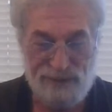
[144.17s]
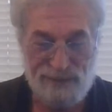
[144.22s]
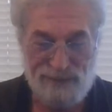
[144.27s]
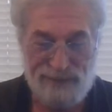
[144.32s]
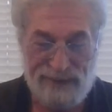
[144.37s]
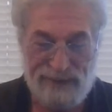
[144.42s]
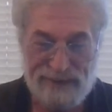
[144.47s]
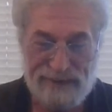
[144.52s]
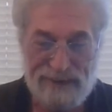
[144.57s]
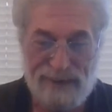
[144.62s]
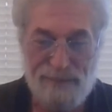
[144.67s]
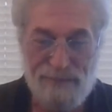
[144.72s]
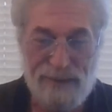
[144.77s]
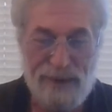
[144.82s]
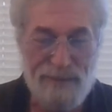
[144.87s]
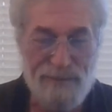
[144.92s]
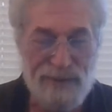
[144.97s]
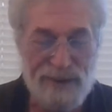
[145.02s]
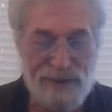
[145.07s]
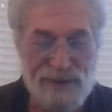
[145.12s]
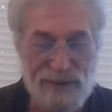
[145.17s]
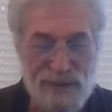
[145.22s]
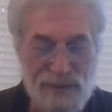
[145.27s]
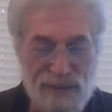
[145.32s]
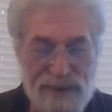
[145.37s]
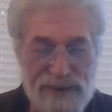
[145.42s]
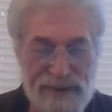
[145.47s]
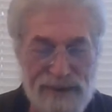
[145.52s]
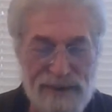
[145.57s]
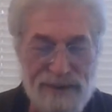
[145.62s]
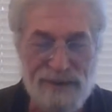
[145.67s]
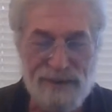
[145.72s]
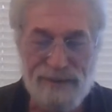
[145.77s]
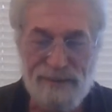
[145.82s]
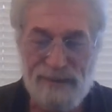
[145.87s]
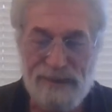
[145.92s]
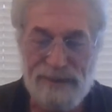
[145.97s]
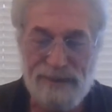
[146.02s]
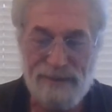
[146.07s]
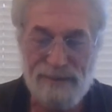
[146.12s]
In fact, I may mention one
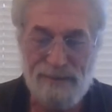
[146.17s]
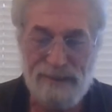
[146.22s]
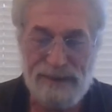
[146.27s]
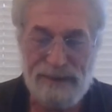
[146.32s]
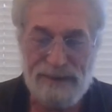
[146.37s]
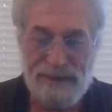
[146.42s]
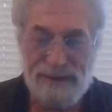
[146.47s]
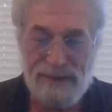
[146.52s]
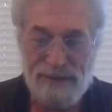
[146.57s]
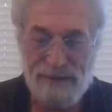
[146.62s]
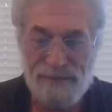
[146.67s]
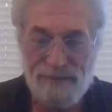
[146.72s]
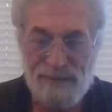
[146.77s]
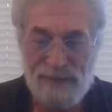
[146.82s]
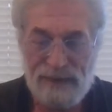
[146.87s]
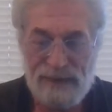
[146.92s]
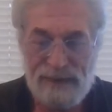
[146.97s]
here in a minute here.